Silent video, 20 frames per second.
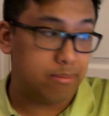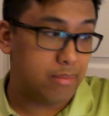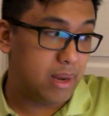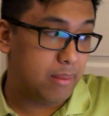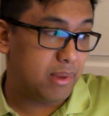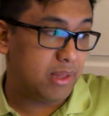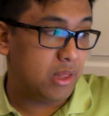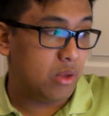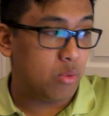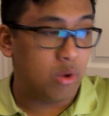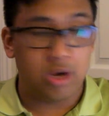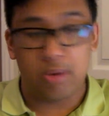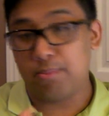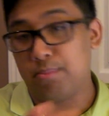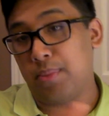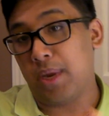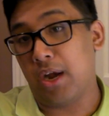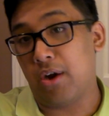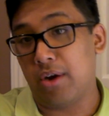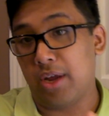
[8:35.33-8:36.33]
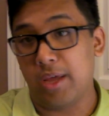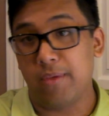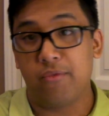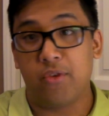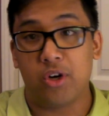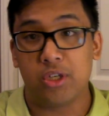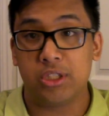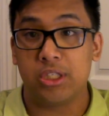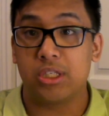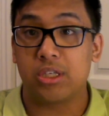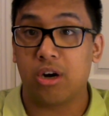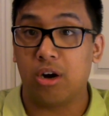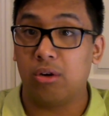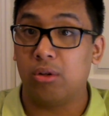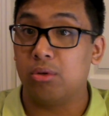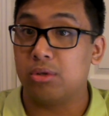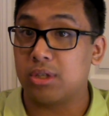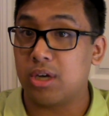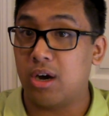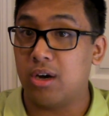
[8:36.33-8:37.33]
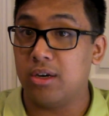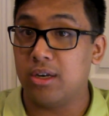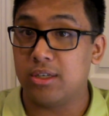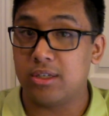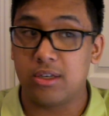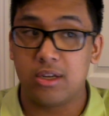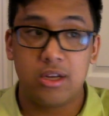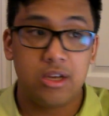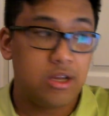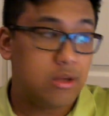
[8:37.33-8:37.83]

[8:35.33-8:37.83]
Maybe they want to pair him versus Carlos Condit.